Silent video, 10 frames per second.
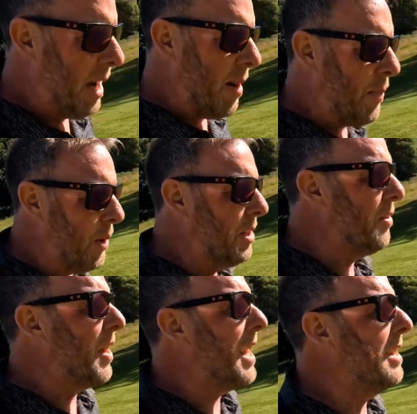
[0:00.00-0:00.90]
I booked a
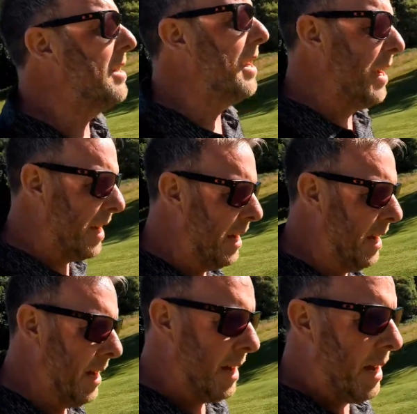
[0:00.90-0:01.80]
flight,
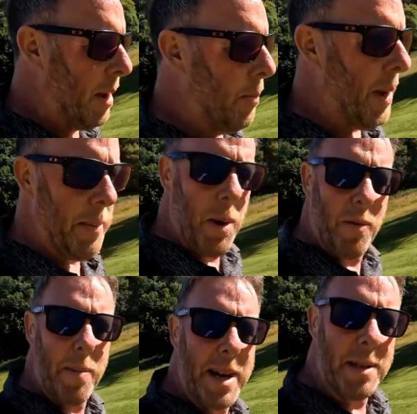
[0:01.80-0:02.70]
pick me
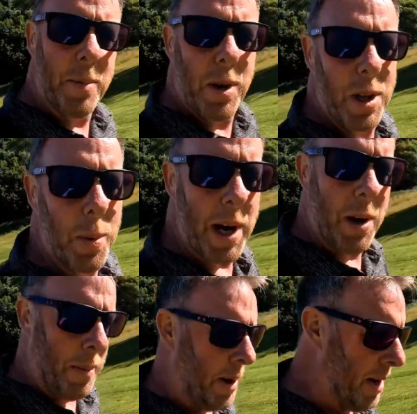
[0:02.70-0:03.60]
up from Edinburgh on your way
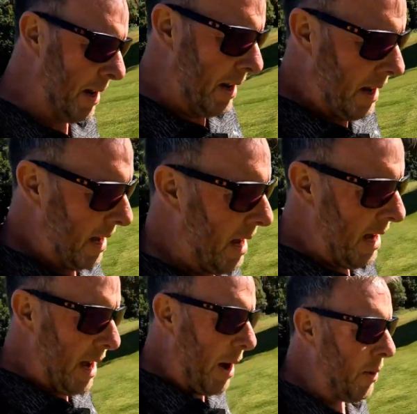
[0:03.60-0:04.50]
up,
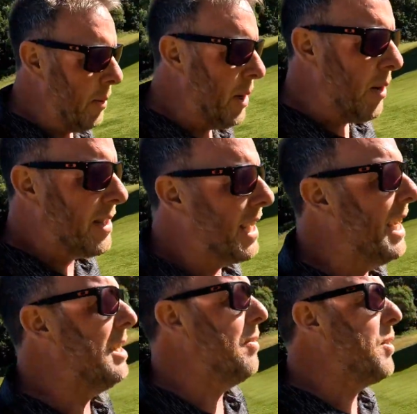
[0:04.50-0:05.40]
I'm coming over to
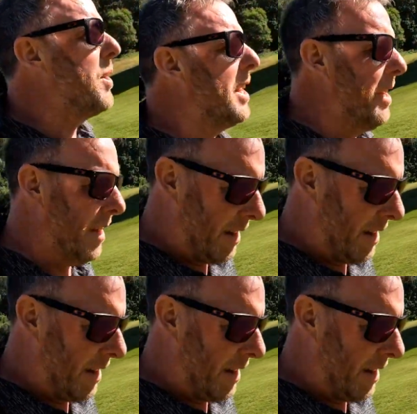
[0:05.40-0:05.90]
caddy for you.